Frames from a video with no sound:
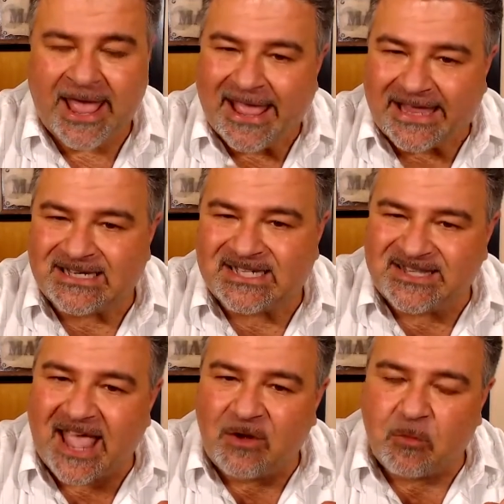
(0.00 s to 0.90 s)

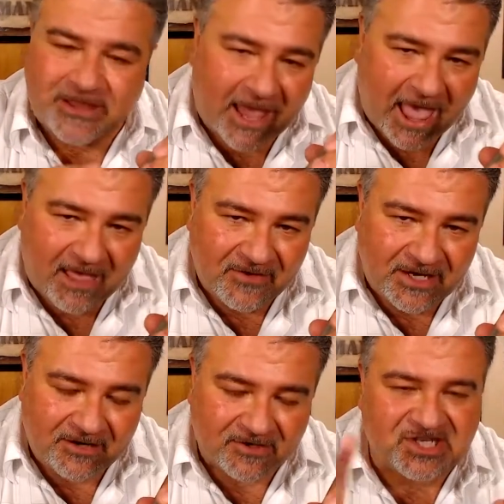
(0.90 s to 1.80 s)
Instead, what they have in
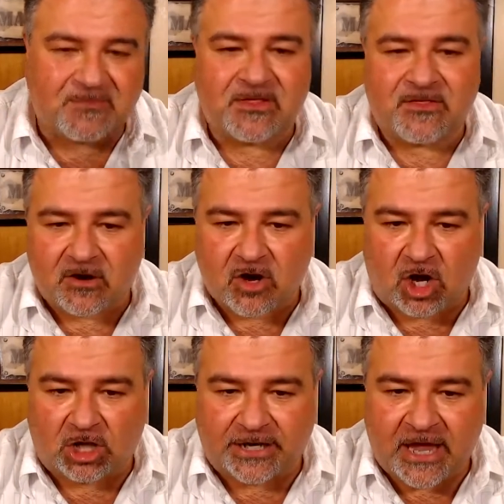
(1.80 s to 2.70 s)
here is something they're
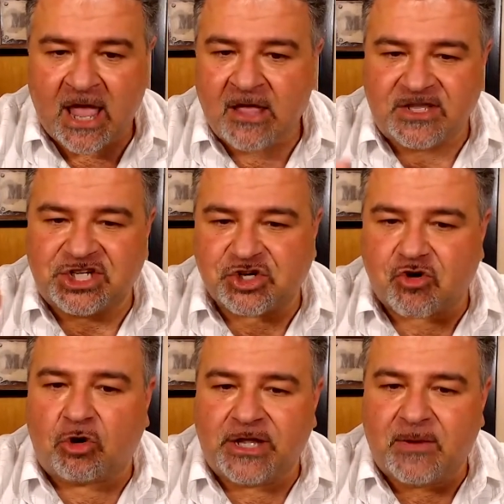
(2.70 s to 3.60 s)
calling the
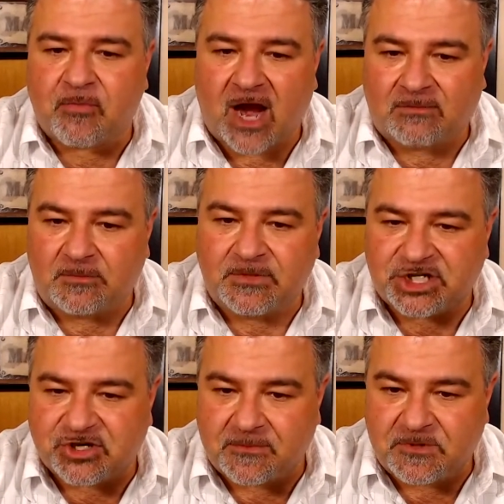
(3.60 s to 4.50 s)
scrolling problem
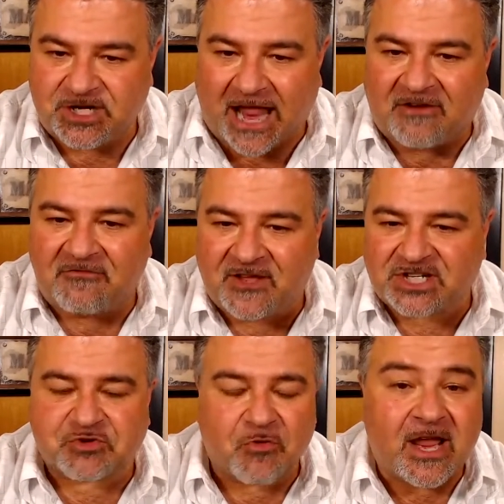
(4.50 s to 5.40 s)
description and fix
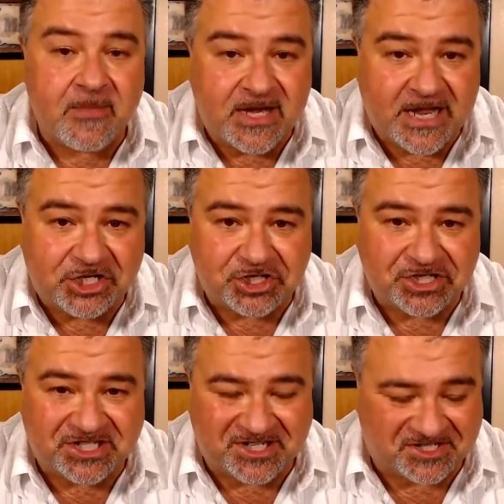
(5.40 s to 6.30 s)
recommendation
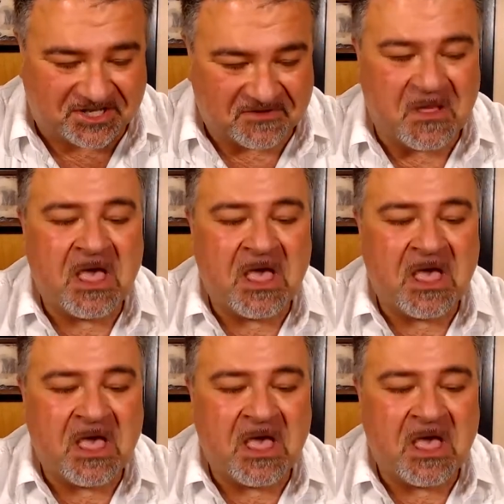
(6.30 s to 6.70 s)
system,